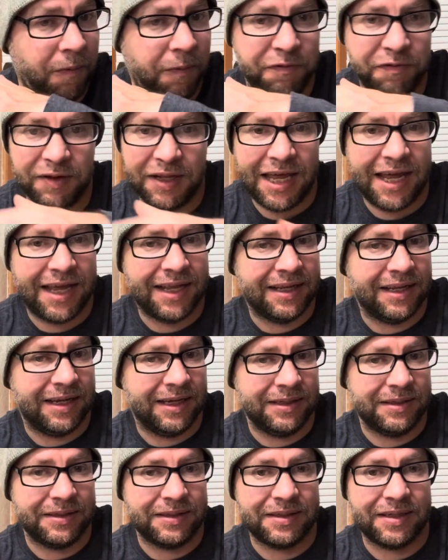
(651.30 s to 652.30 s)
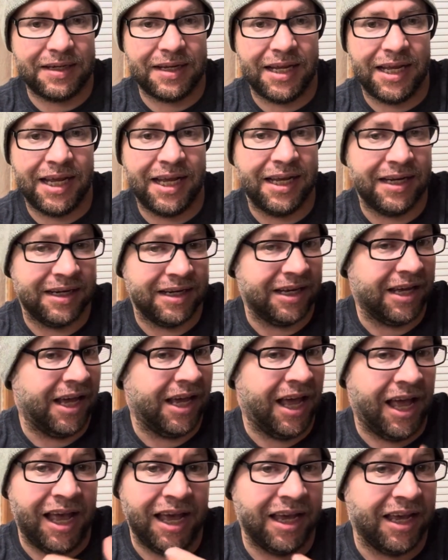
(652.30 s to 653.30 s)
flatline, and
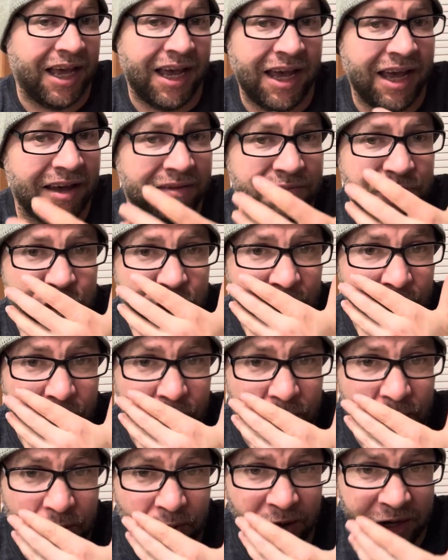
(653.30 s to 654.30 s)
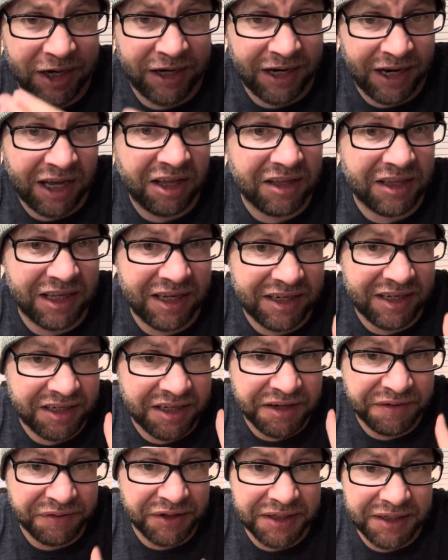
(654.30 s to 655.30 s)
I have trouble right now, like
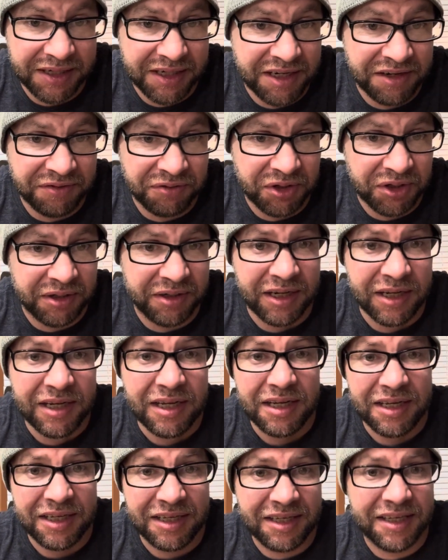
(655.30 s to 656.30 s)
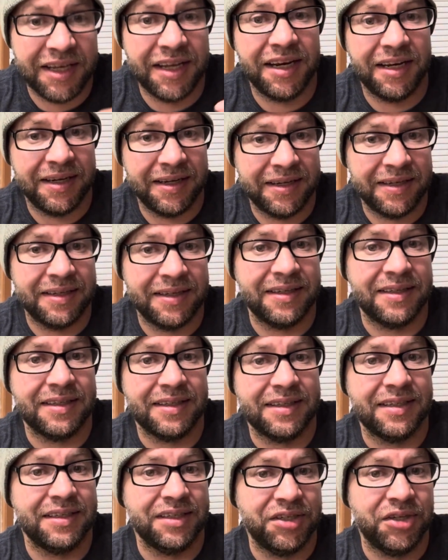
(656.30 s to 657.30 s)
even getting,
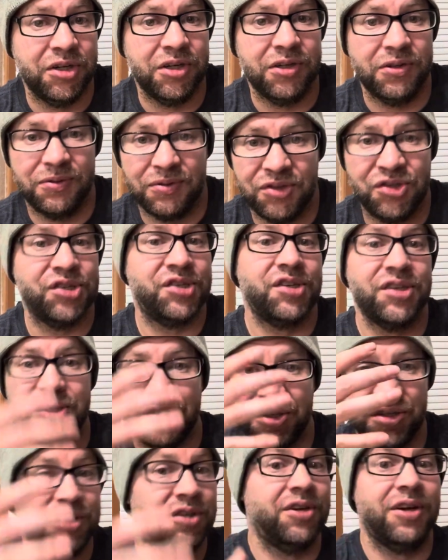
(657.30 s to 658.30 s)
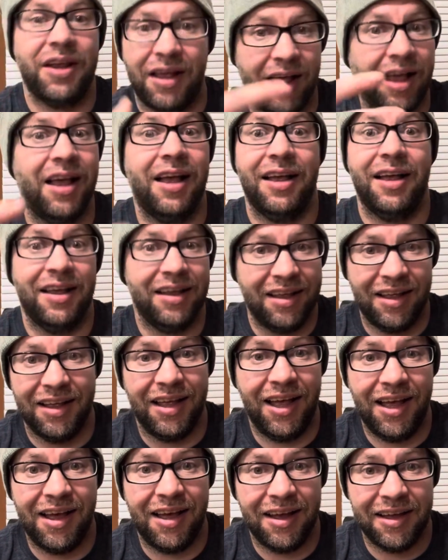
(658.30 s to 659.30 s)
you know, just
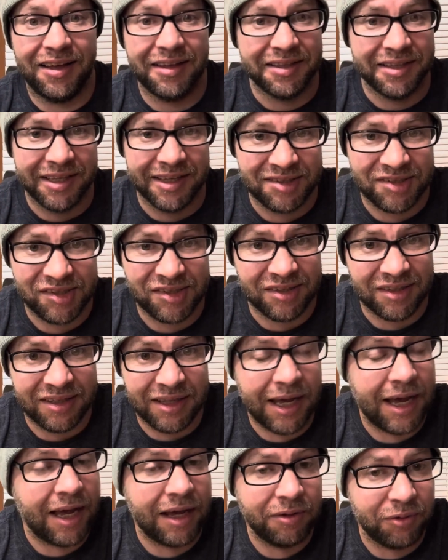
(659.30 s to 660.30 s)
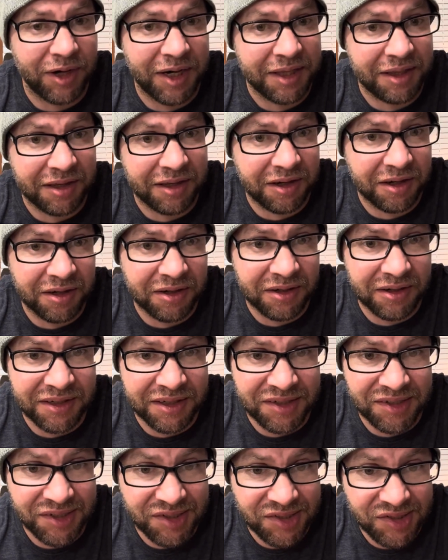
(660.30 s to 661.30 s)
that right there
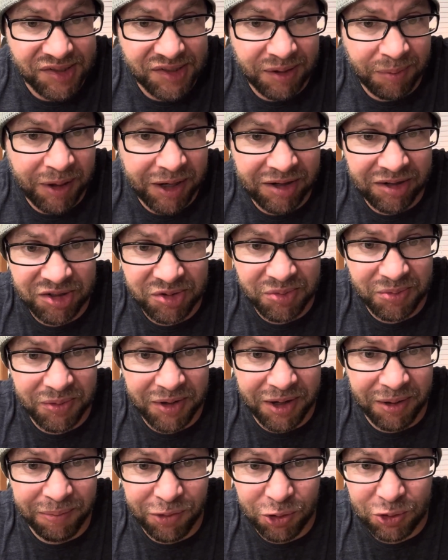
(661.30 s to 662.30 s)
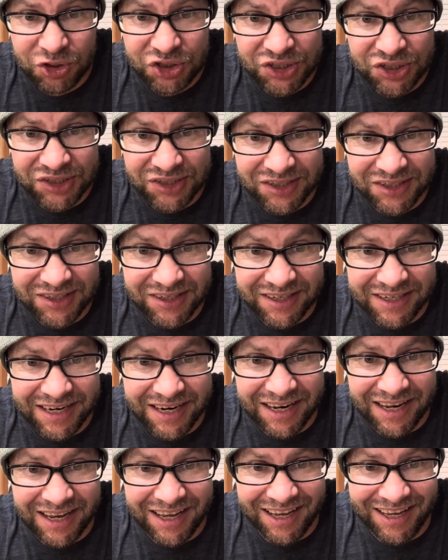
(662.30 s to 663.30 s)
is about as emotion
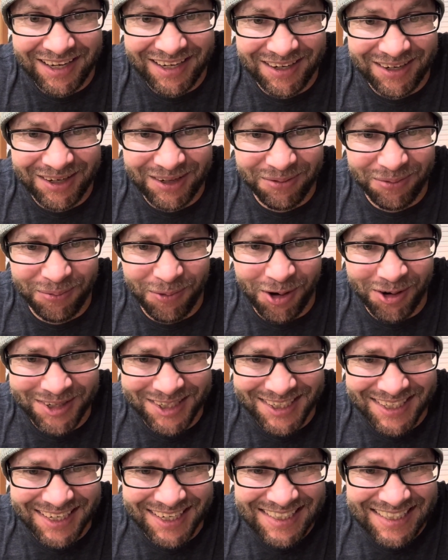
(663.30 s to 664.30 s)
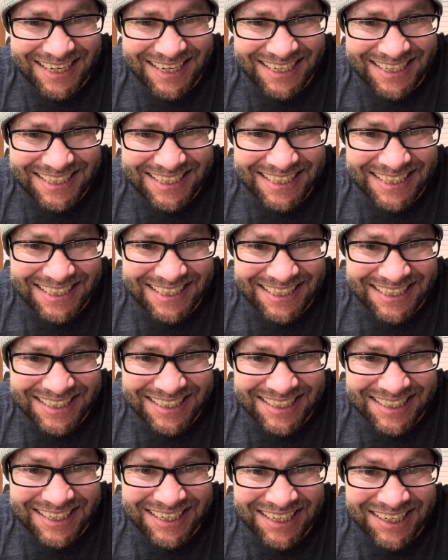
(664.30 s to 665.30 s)
as I get these
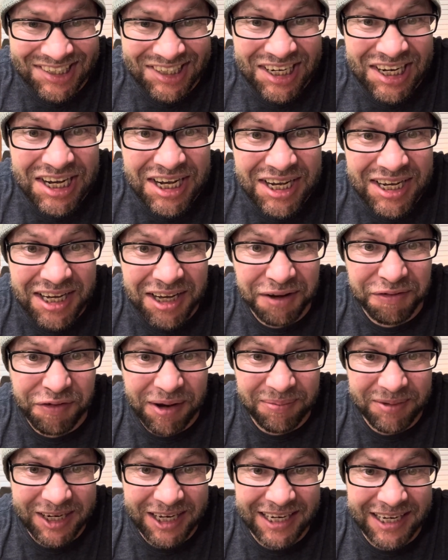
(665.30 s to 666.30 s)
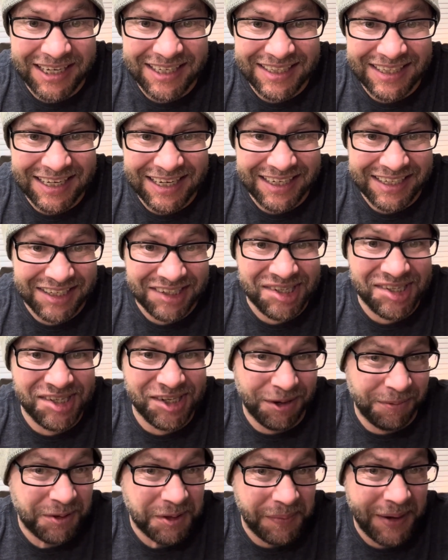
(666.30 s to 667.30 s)
days, if I'm not like
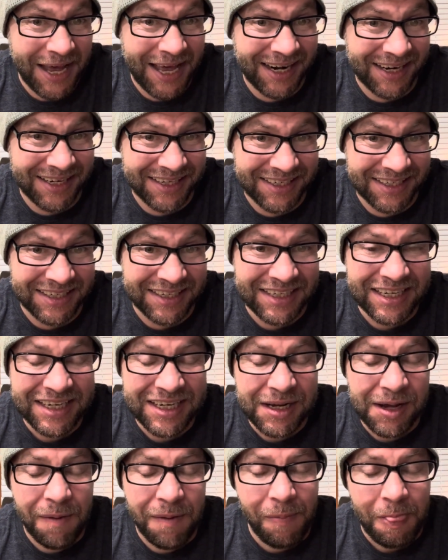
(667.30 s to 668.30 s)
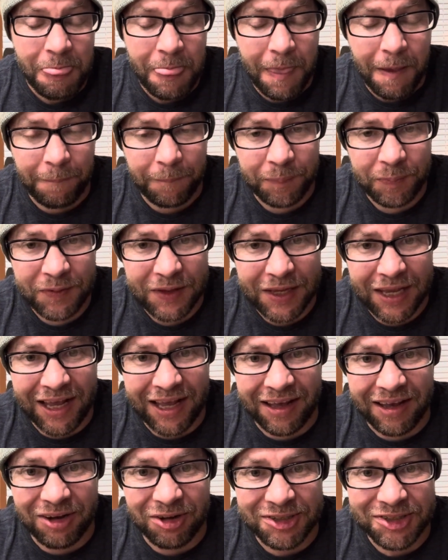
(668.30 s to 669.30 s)
symptomatic.
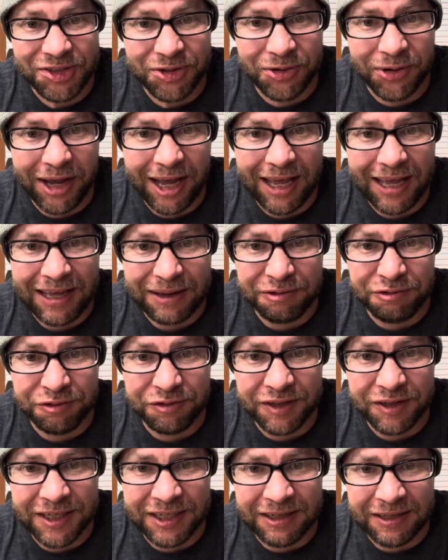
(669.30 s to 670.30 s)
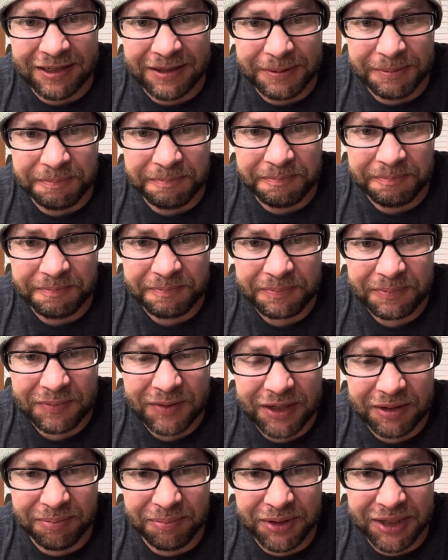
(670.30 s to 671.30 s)
I also have
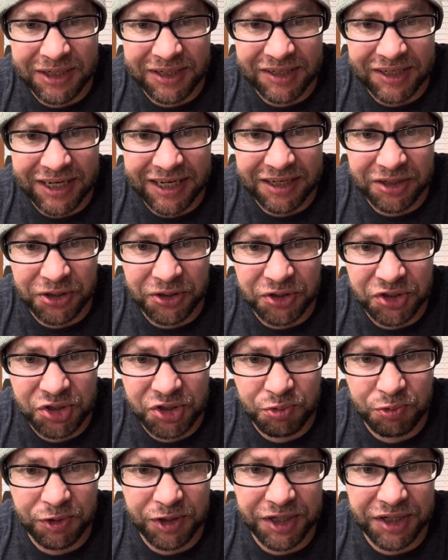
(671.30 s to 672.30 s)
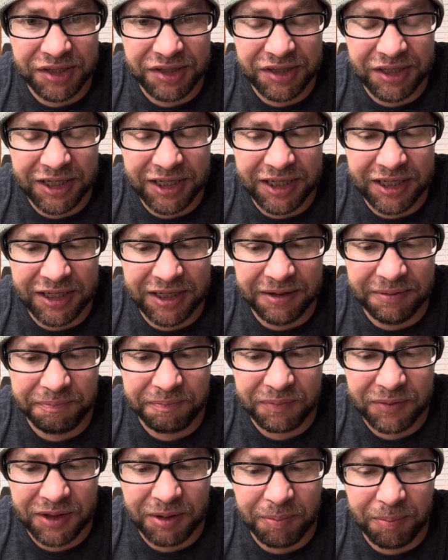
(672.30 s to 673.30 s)
been diagnosed with
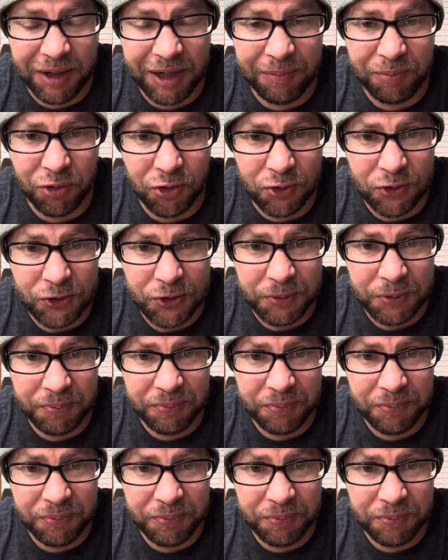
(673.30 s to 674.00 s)
bipolar